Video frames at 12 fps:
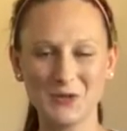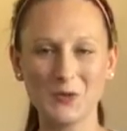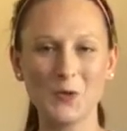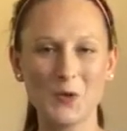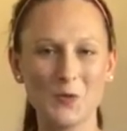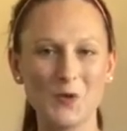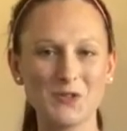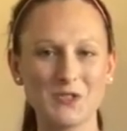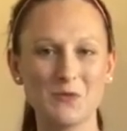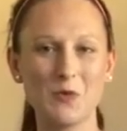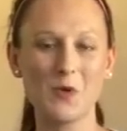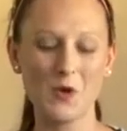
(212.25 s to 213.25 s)
the Lord
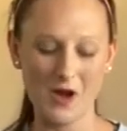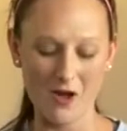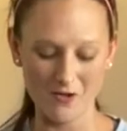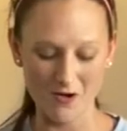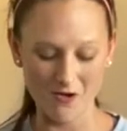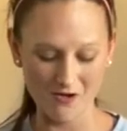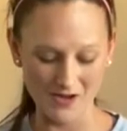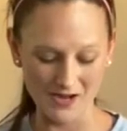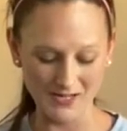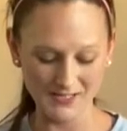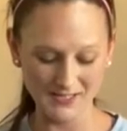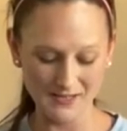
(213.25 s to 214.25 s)
want to pour out on
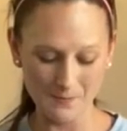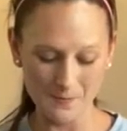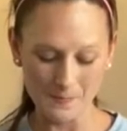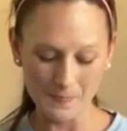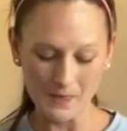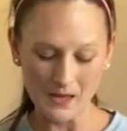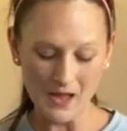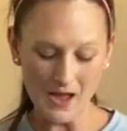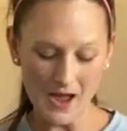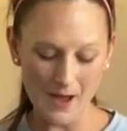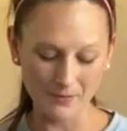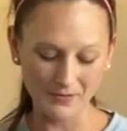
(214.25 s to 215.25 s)
us?
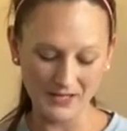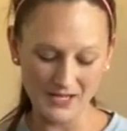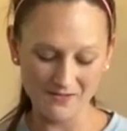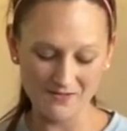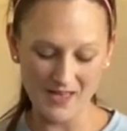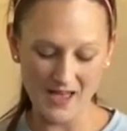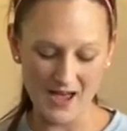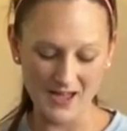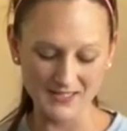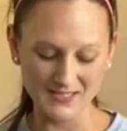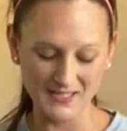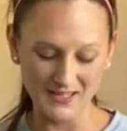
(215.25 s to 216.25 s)
I believe
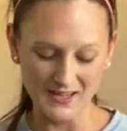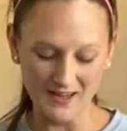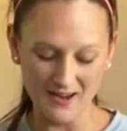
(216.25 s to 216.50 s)
that